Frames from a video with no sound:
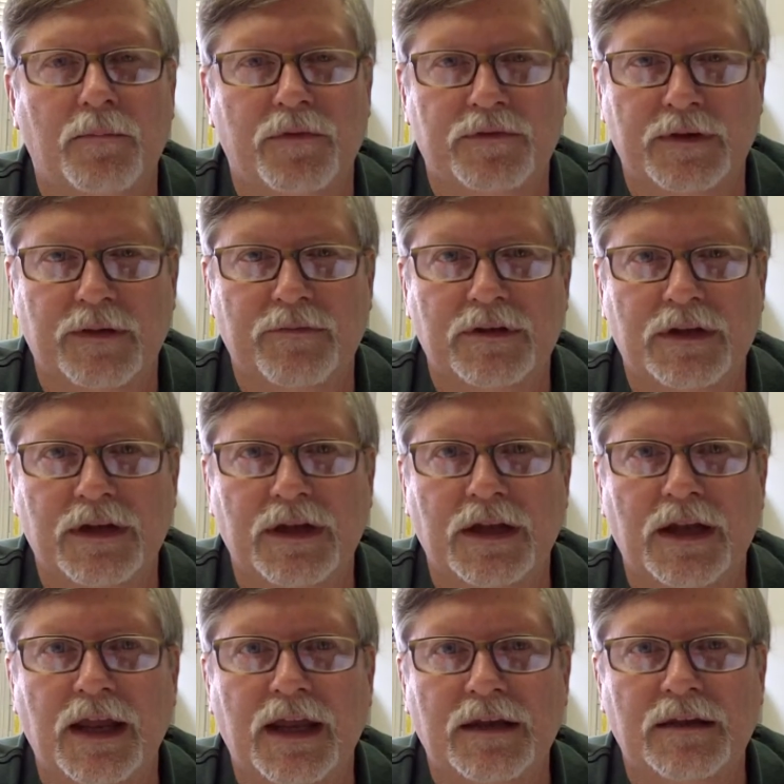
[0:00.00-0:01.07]
17
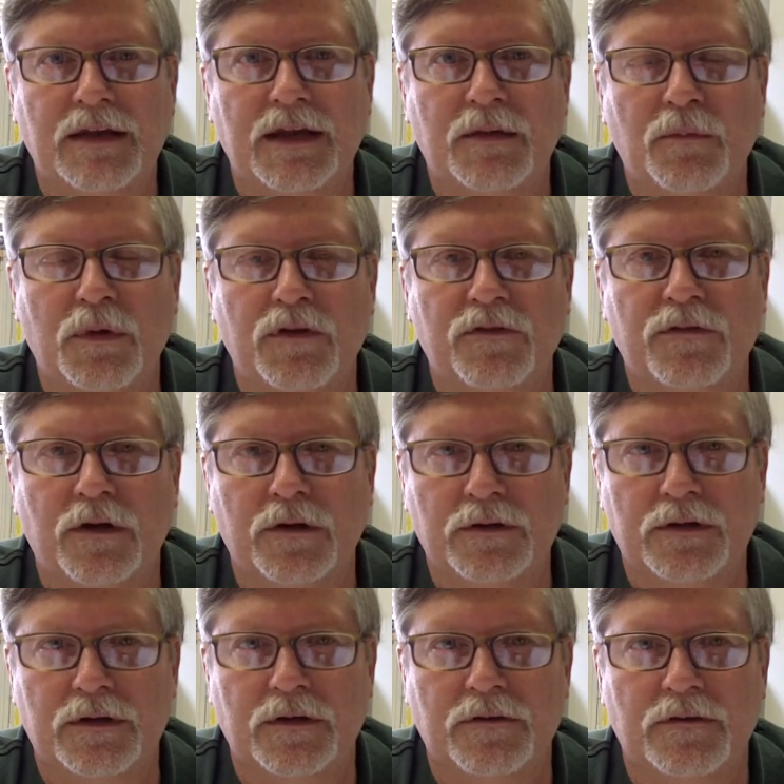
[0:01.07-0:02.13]
and 18, we
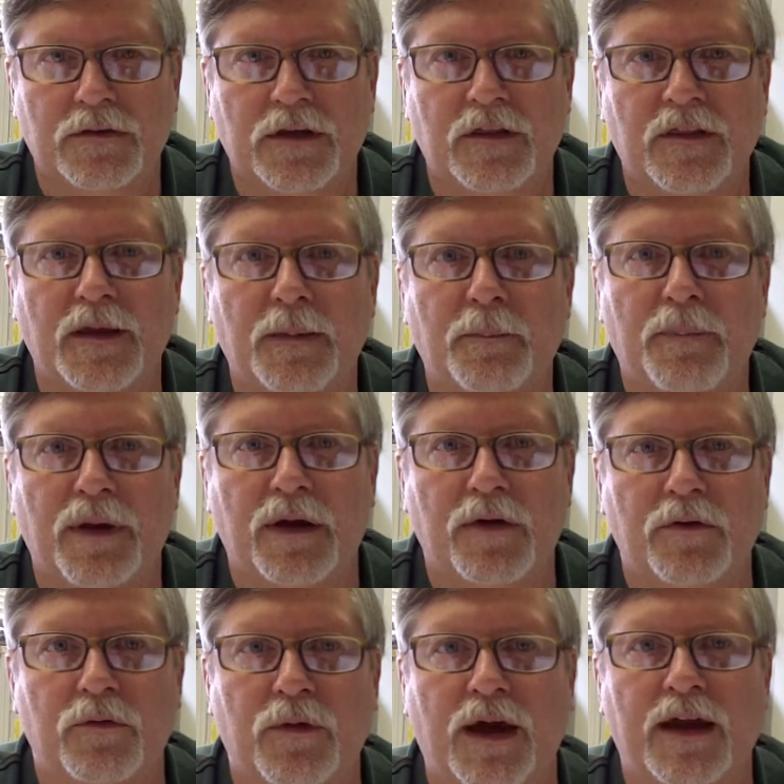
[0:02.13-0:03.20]
start to see the
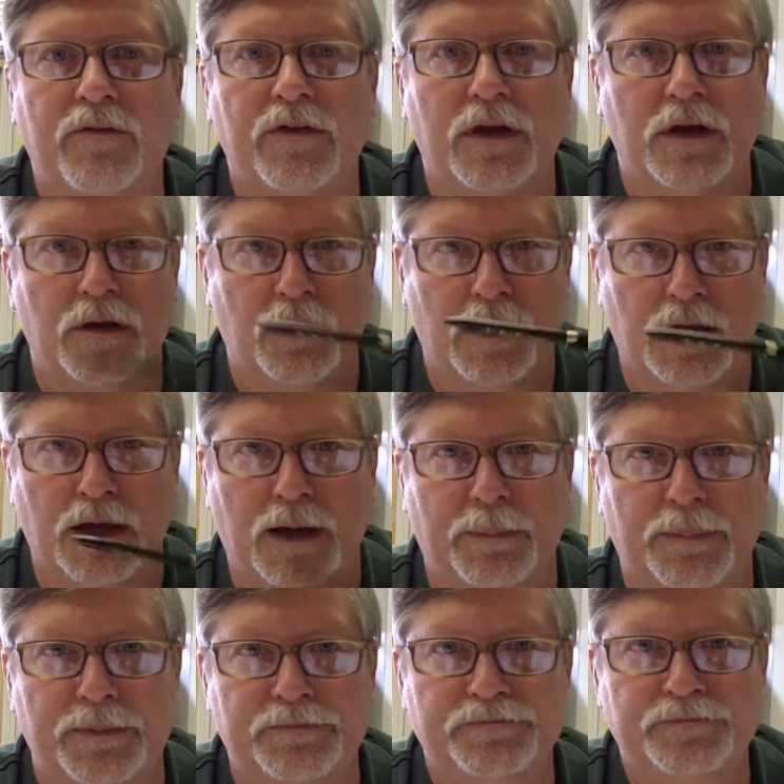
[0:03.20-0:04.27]
impaired driving going
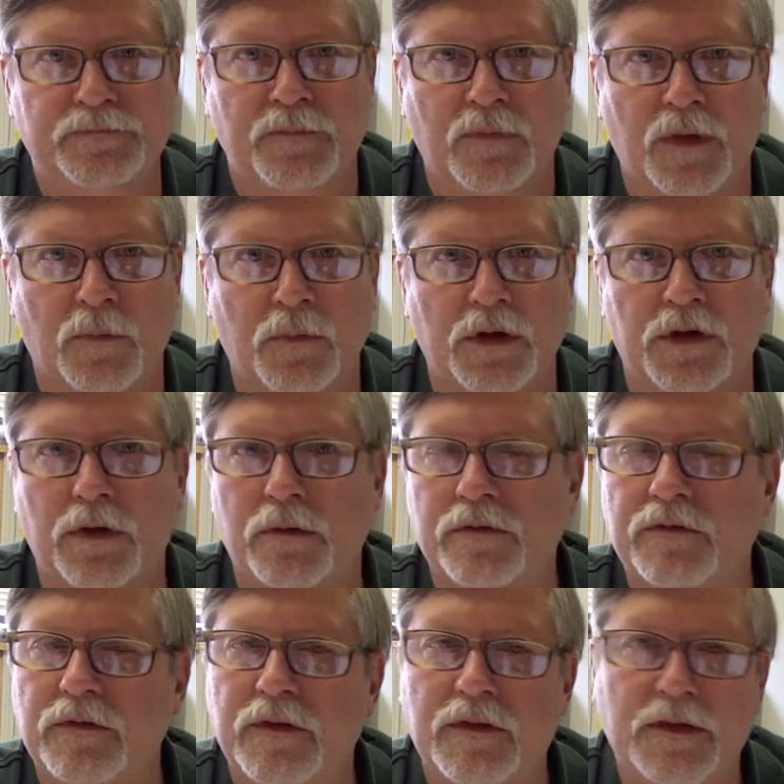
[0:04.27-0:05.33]
up. We
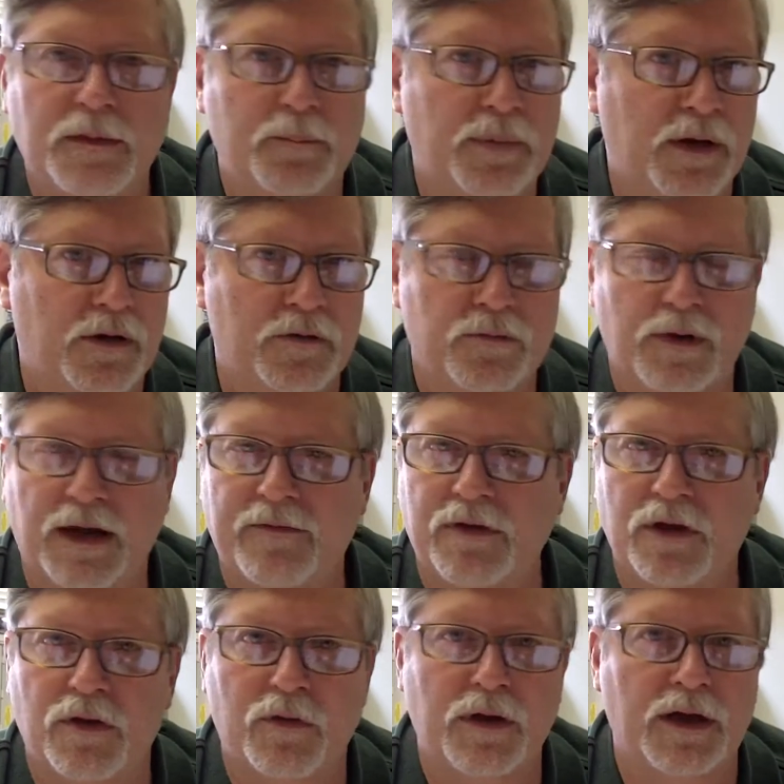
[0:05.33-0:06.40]
don't see the impaired
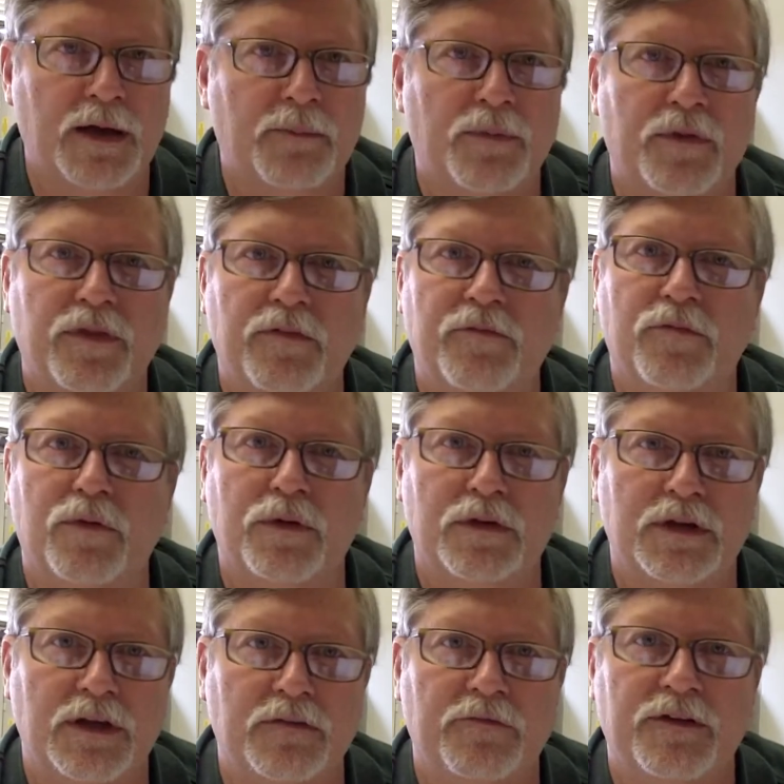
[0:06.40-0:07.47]
driving going up with the
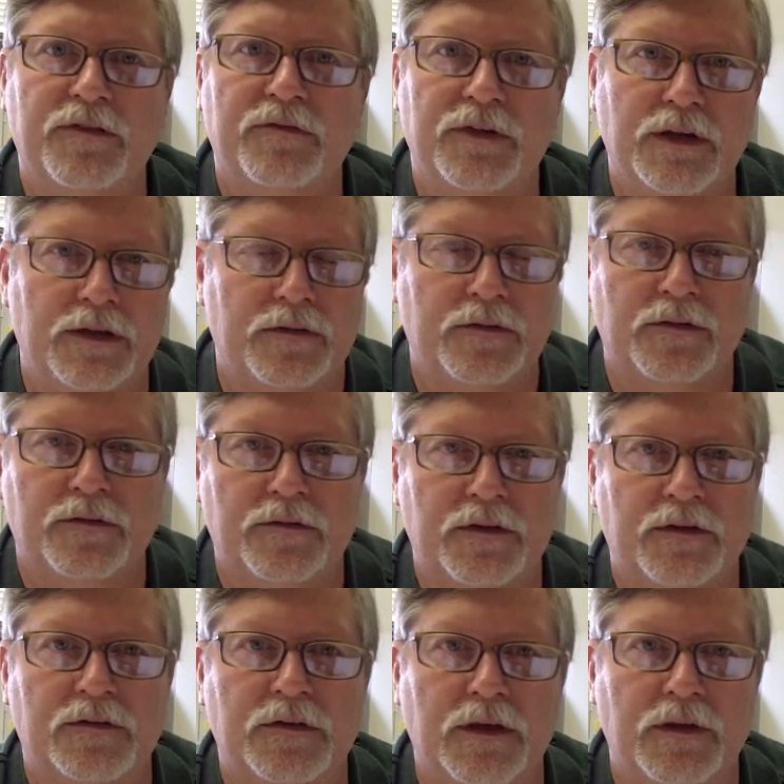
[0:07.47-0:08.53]
14, 15s, and
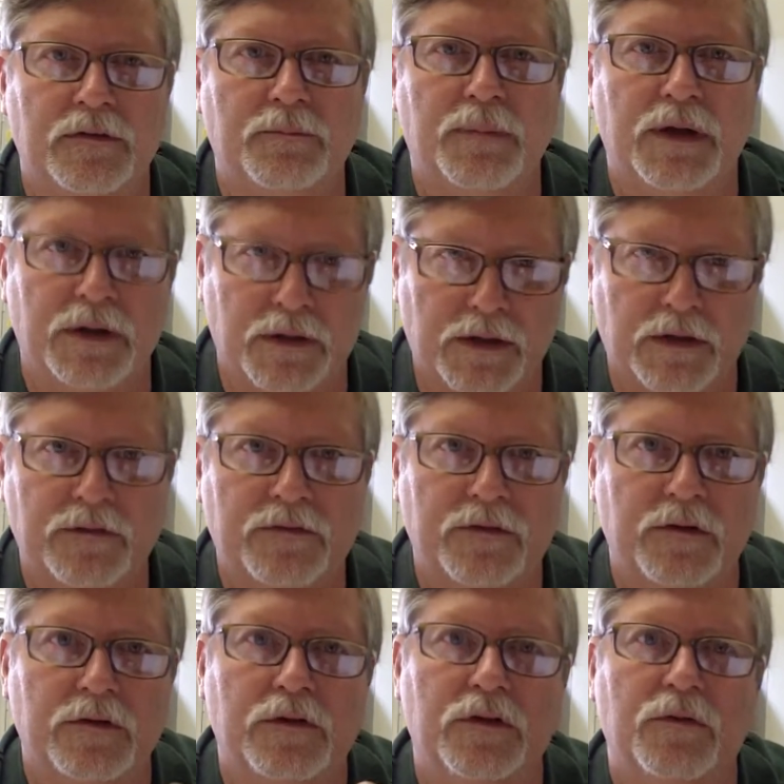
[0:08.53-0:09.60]
16s, but it does
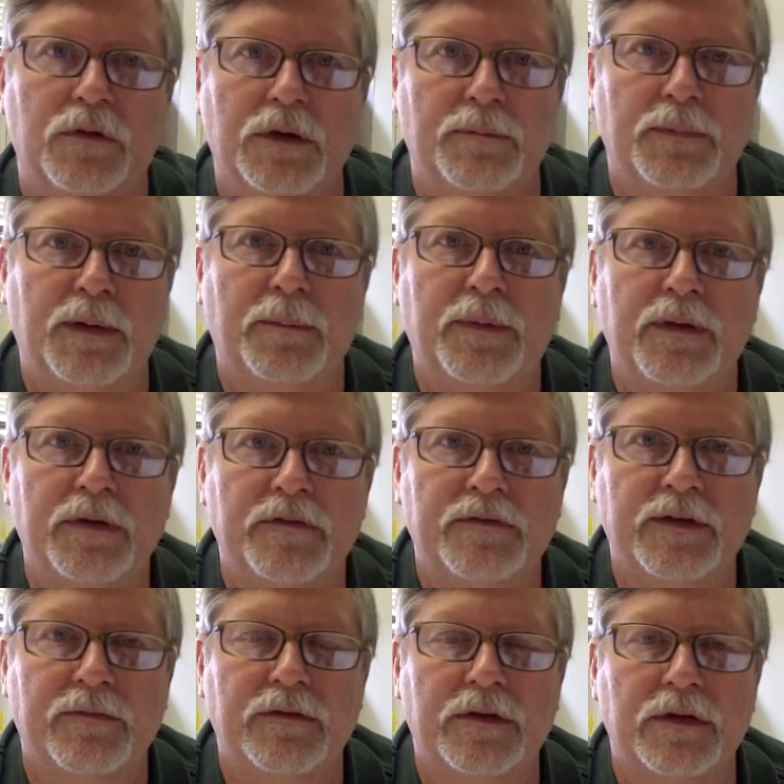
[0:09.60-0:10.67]
start to creep up on the
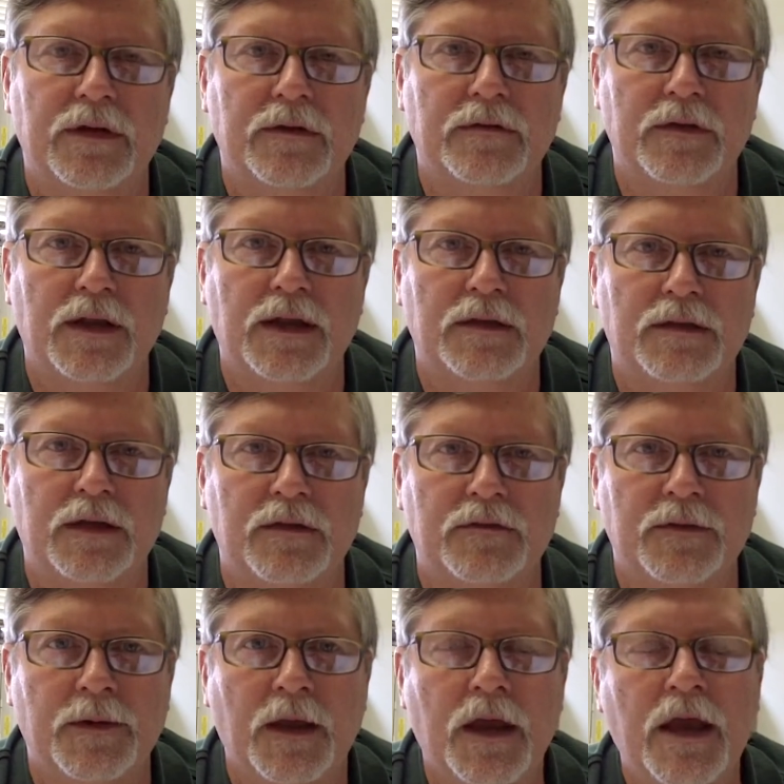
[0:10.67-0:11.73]
17s and
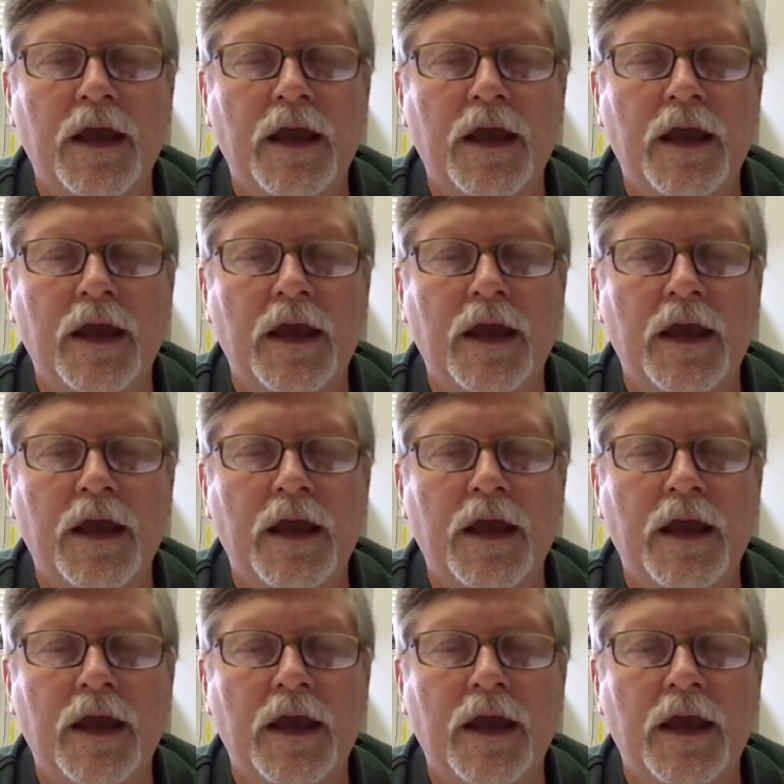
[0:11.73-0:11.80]
18s.